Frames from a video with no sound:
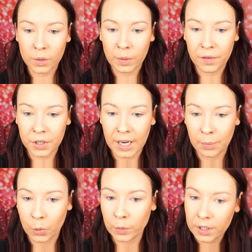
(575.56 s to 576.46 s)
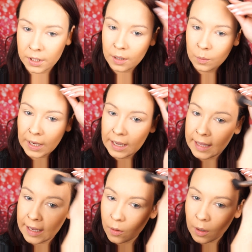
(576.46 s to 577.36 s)
Once we have our cheekbones done, we can
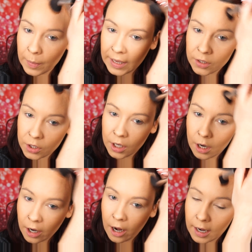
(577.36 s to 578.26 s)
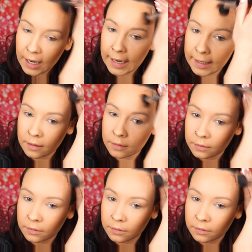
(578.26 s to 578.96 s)
then go up into our hairline.